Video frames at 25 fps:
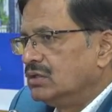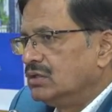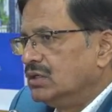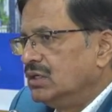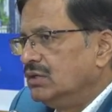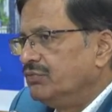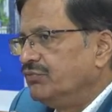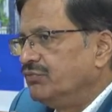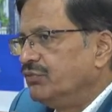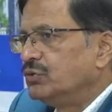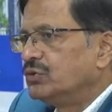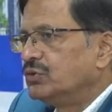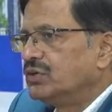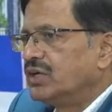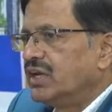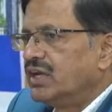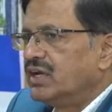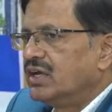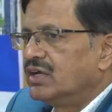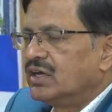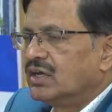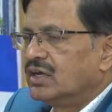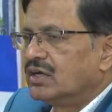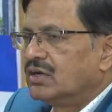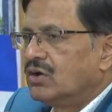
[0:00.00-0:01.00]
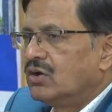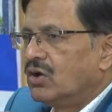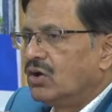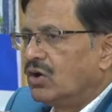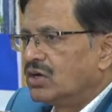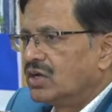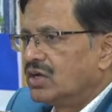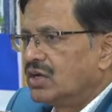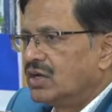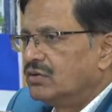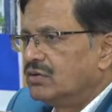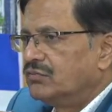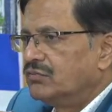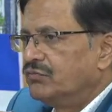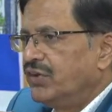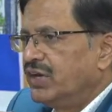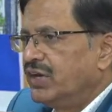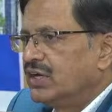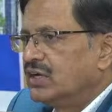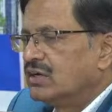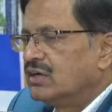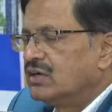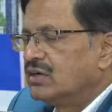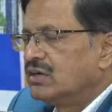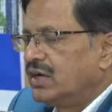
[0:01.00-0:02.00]
if you take a cotton
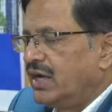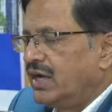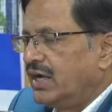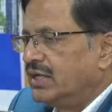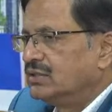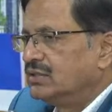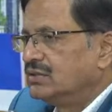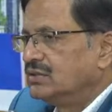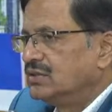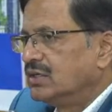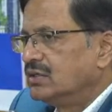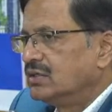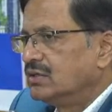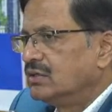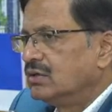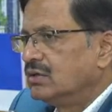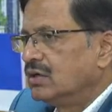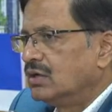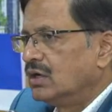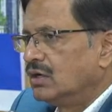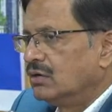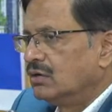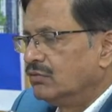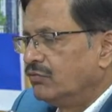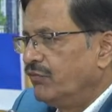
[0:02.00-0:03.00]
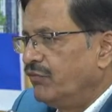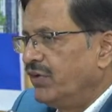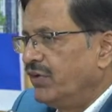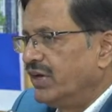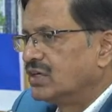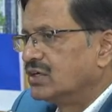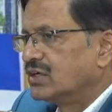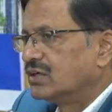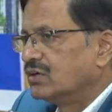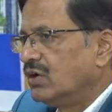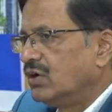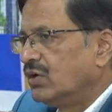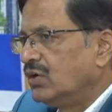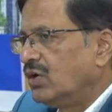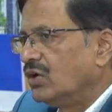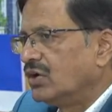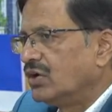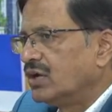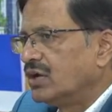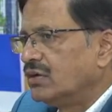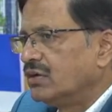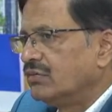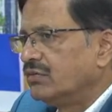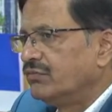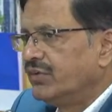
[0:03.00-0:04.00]
wick and then wet
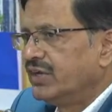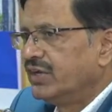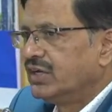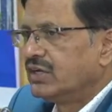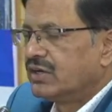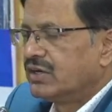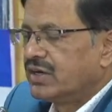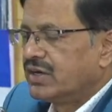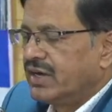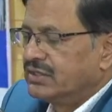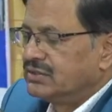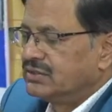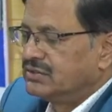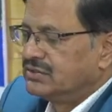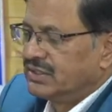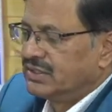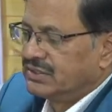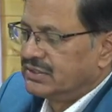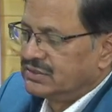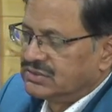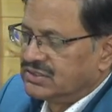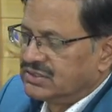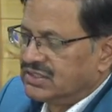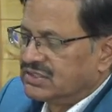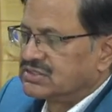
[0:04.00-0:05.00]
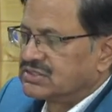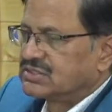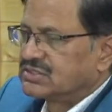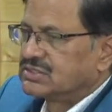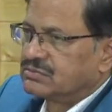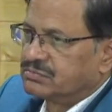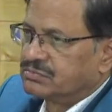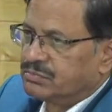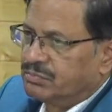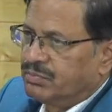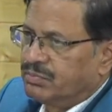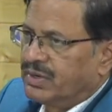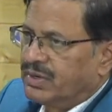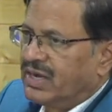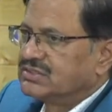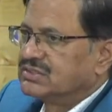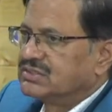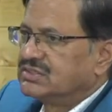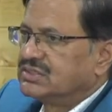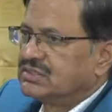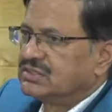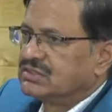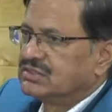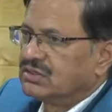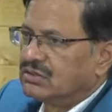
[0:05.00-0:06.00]
cotton wick and then just pass
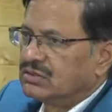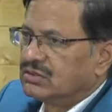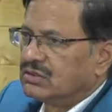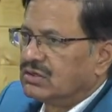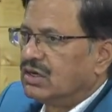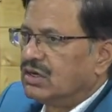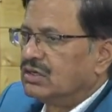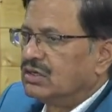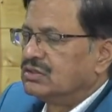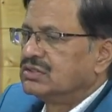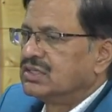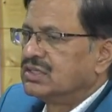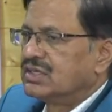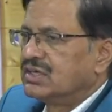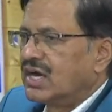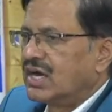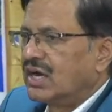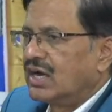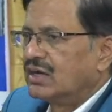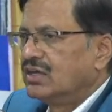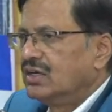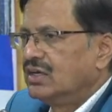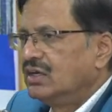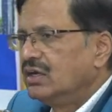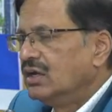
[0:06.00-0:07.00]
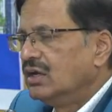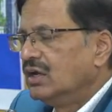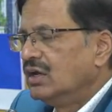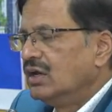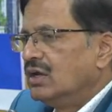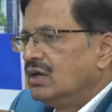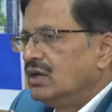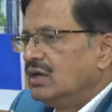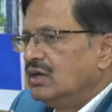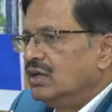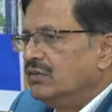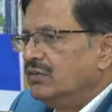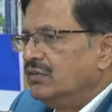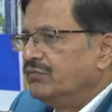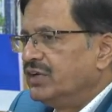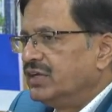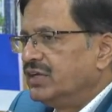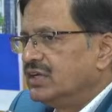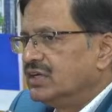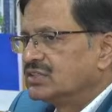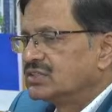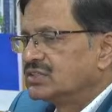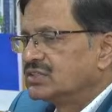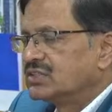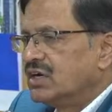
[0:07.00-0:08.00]
it on the ragi, if
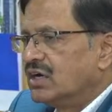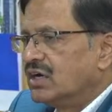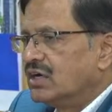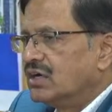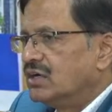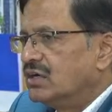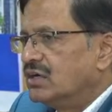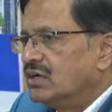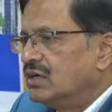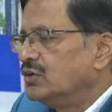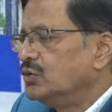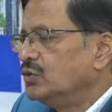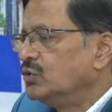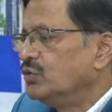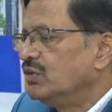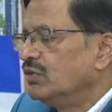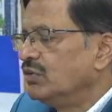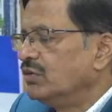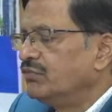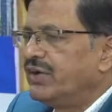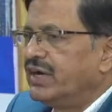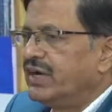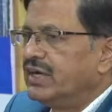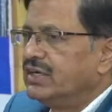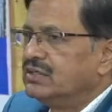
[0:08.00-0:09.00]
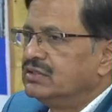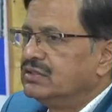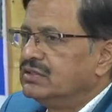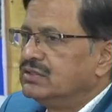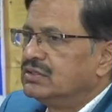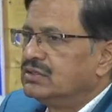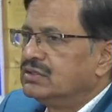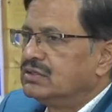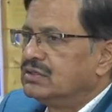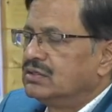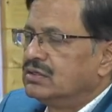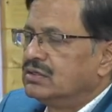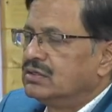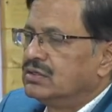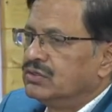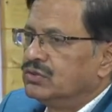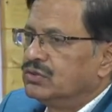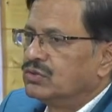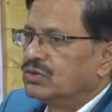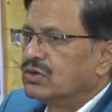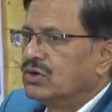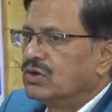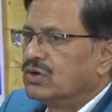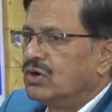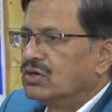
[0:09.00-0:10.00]
it is colored, you will find the
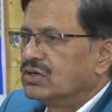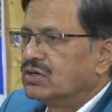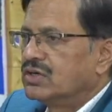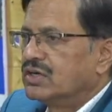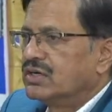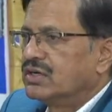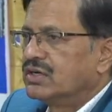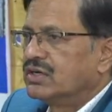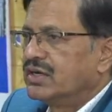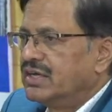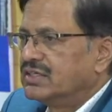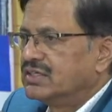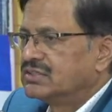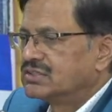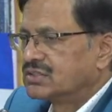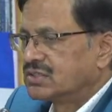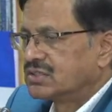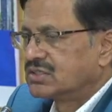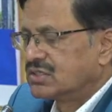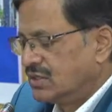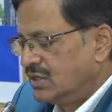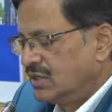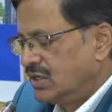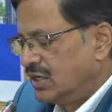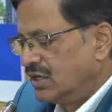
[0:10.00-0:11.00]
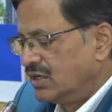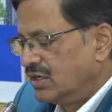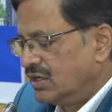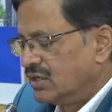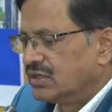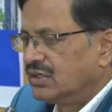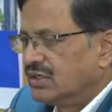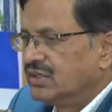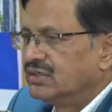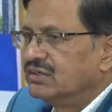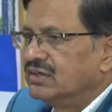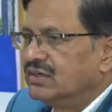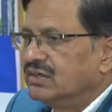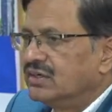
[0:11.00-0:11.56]
your cotton has color